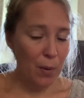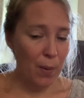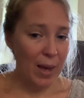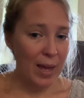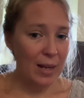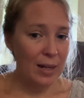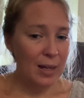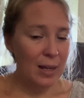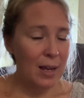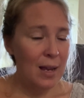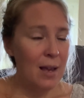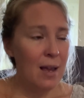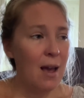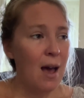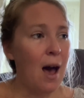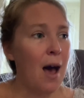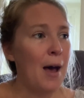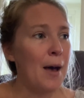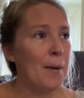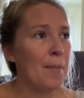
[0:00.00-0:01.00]
it.
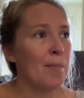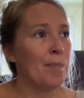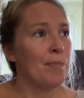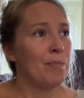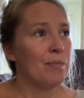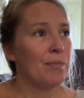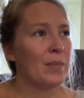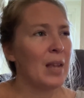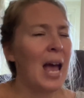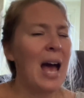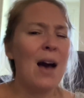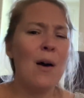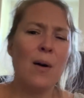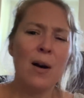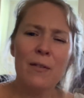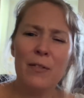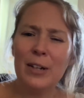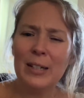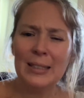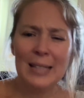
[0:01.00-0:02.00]

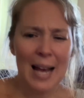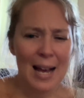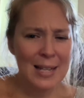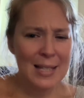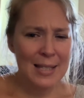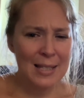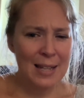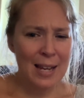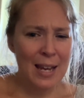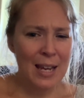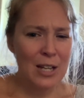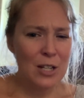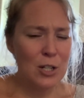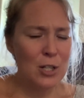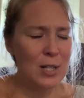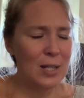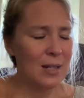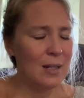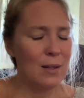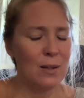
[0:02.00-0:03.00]
However, last night
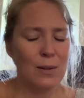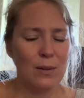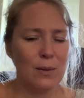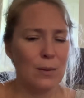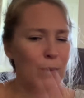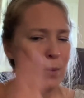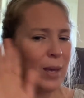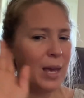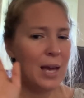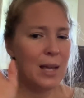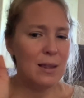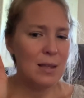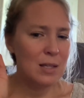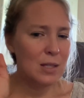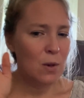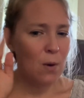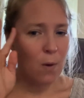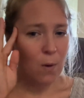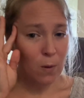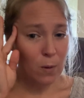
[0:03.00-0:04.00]
we had this
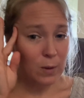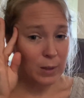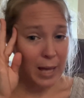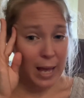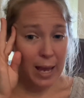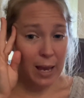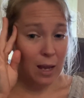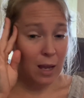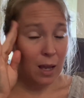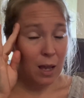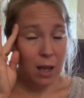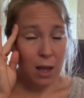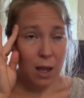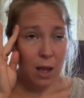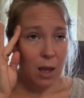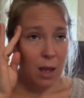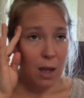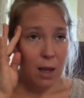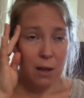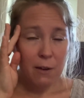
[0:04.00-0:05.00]
whole like
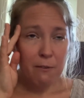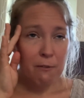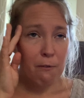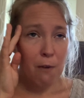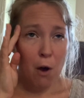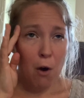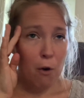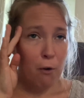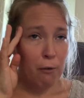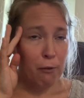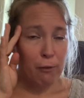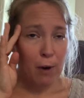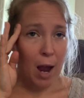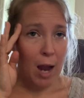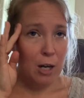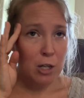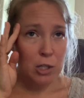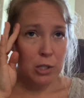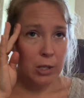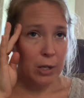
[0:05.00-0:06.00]
faux
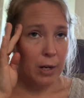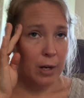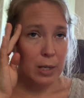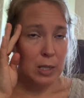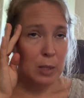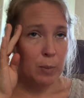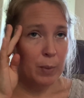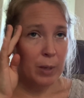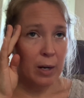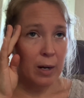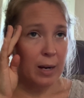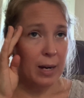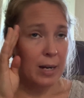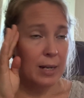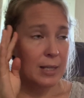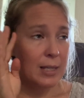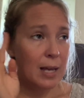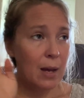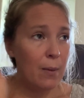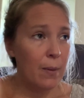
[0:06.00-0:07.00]
fracture
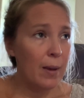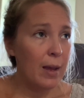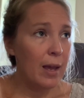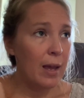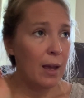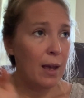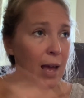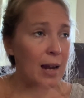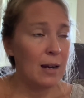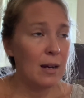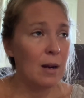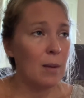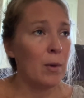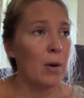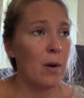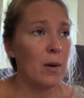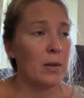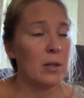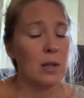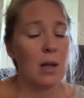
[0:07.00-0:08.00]
experience that we ended up
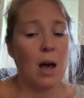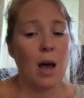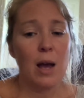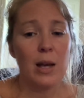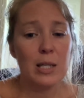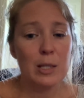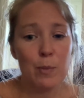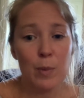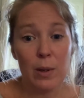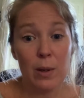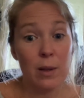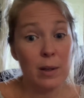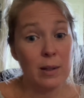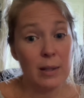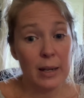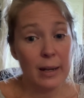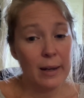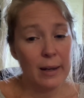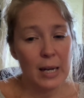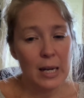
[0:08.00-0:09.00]
going to the hospital and
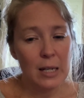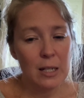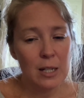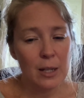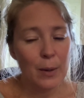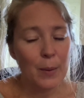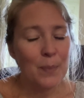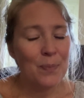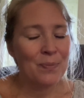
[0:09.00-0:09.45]
didn't need to.